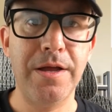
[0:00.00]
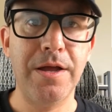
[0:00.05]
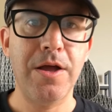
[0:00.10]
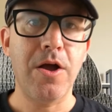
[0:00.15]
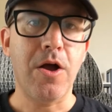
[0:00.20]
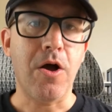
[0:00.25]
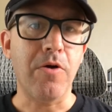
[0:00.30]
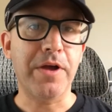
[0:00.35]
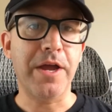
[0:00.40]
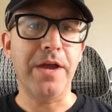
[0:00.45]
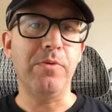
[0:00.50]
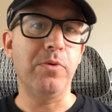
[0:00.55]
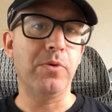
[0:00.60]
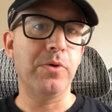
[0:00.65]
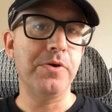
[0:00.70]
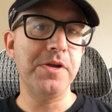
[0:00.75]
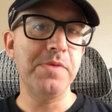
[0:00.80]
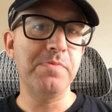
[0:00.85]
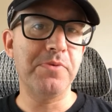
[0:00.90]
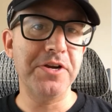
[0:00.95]
Okay, we
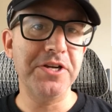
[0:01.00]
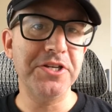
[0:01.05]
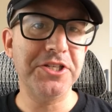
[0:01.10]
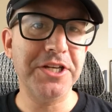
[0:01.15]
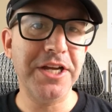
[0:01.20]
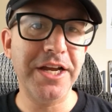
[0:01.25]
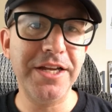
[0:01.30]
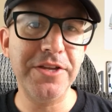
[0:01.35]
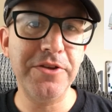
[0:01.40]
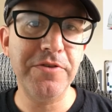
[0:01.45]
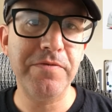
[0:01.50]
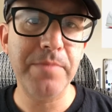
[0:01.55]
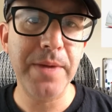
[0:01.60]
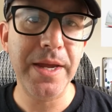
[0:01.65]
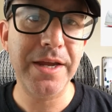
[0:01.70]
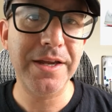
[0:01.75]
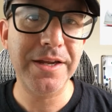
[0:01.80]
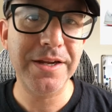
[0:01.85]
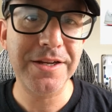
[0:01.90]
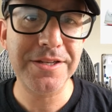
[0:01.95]
really appreciate you
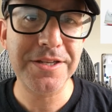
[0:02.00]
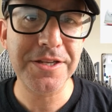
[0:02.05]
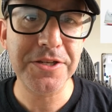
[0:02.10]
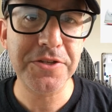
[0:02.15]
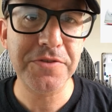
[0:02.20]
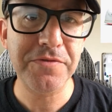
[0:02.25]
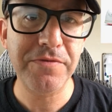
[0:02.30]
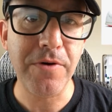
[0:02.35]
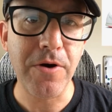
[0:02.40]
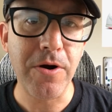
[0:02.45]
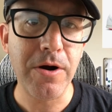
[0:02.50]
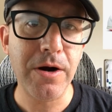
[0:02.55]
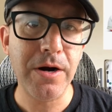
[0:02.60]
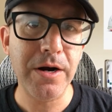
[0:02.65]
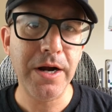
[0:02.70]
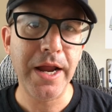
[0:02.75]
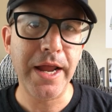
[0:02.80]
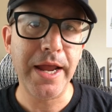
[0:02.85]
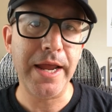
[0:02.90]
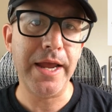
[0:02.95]
making it this
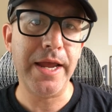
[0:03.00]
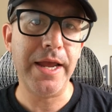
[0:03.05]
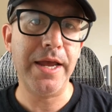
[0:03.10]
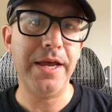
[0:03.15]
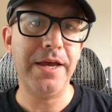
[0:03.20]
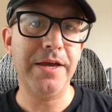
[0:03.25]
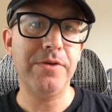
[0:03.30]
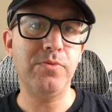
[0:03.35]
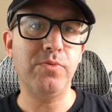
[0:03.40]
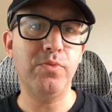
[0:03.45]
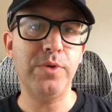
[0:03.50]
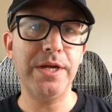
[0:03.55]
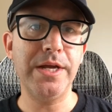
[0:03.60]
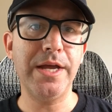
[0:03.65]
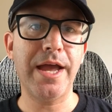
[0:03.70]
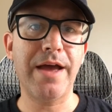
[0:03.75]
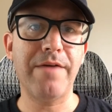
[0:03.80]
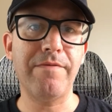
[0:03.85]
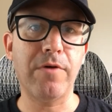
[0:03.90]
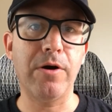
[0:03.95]
far, and
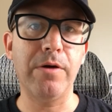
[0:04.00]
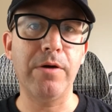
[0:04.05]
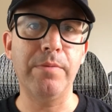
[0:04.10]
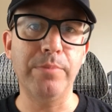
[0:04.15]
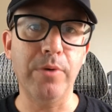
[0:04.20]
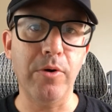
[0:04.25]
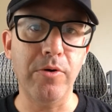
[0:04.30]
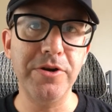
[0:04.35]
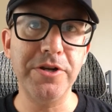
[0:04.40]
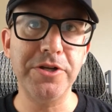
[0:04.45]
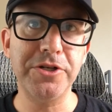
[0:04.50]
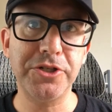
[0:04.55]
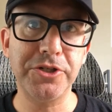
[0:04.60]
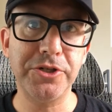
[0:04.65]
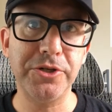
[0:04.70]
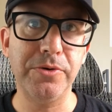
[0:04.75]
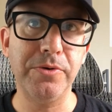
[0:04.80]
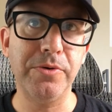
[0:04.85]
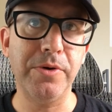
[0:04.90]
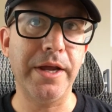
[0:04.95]
we have our bonus
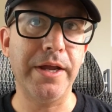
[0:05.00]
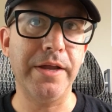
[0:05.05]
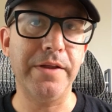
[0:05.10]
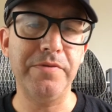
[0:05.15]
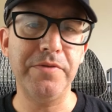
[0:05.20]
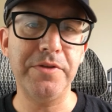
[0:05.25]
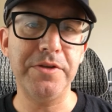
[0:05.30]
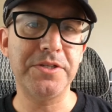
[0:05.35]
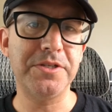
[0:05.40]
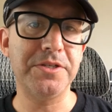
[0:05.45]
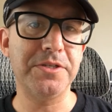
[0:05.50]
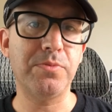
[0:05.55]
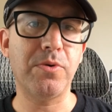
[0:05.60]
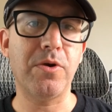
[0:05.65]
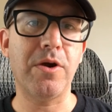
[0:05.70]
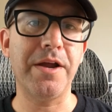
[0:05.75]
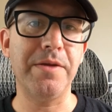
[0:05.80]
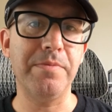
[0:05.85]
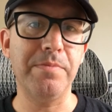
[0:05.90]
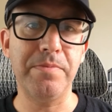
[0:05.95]
shoe, and this is
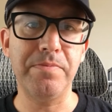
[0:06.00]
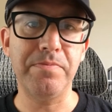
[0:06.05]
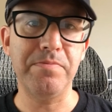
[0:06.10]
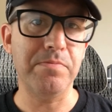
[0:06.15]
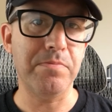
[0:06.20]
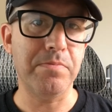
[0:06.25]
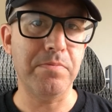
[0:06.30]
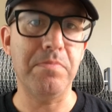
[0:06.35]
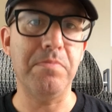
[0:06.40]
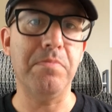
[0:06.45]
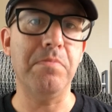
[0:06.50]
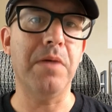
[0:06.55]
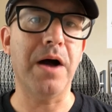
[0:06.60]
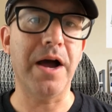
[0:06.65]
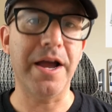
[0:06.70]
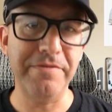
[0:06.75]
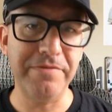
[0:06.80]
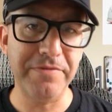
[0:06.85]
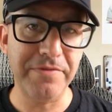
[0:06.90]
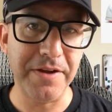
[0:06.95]
probably
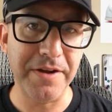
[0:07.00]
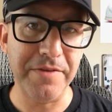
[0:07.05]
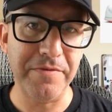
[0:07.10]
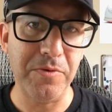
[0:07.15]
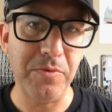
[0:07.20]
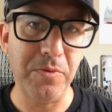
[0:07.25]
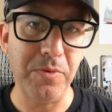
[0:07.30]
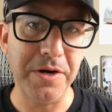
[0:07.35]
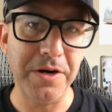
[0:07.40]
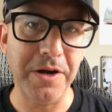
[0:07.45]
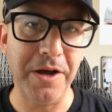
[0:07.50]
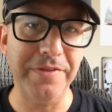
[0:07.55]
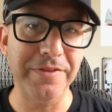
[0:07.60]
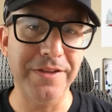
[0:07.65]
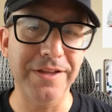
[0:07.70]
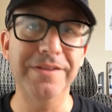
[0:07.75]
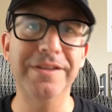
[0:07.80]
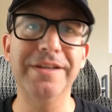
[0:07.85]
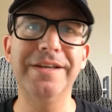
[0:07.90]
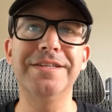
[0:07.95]
my favorite one on
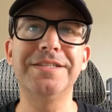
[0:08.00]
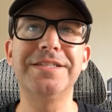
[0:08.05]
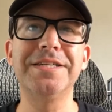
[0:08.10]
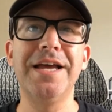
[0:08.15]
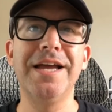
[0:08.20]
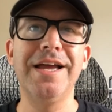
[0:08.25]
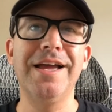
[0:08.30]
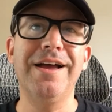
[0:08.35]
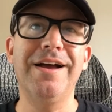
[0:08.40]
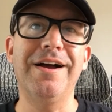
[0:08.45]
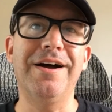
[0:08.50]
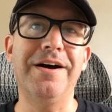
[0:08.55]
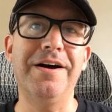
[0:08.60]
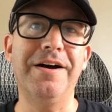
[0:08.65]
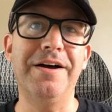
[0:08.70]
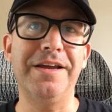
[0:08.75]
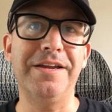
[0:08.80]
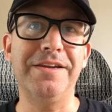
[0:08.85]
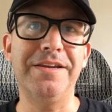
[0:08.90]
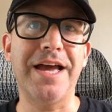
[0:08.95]
the list,
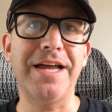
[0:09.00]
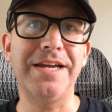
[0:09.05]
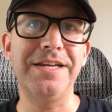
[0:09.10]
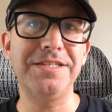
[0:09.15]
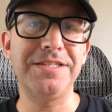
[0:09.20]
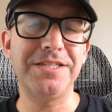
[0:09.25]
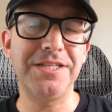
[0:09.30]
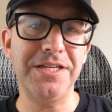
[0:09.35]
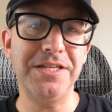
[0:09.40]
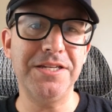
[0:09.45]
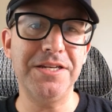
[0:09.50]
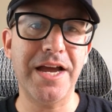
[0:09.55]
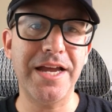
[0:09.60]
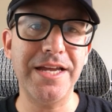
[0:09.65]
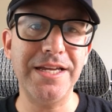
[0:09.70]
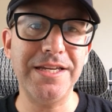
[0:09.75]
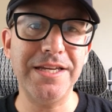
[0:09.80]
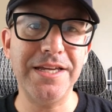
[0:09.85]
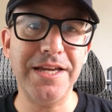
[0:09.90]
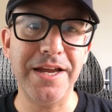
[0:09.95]
and that is the
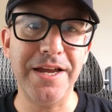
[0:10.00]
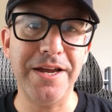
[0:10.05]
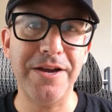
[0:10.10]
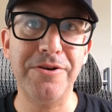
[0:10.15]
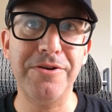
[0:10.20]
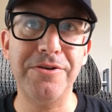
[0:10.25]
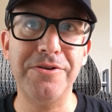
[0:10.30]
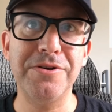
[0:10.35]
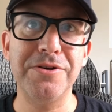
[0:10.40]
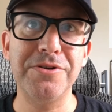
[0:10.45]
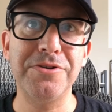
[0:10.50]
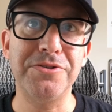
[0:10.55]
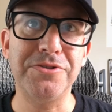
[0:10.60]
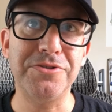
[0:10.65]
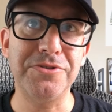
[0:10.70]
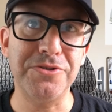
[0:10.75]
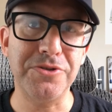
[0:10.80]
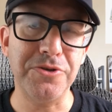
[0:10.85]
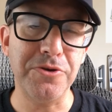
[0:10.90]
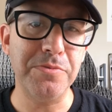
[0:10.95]
Nike Air
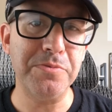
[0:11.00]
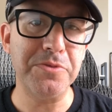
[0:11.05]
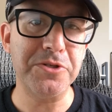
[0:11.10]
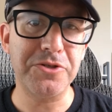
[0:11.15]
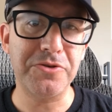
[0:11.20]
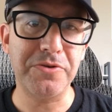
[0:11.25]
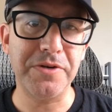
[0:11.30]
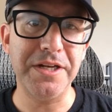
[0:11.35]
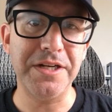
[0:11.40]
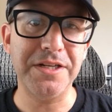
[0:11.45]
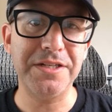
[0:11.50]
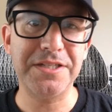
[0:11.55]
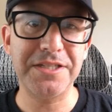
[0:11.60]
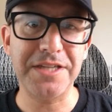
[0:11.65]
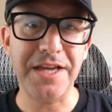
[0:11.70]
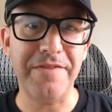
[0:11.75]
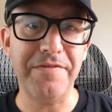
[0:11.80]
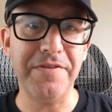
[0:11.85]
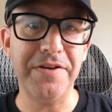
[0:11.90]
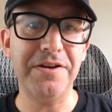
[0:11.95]
Zoom Streak
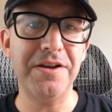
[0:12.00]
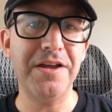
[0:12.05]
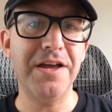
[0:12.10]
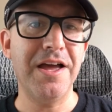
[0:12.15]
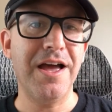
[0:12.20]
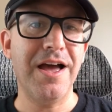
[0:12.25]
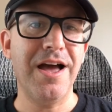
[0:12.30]
7.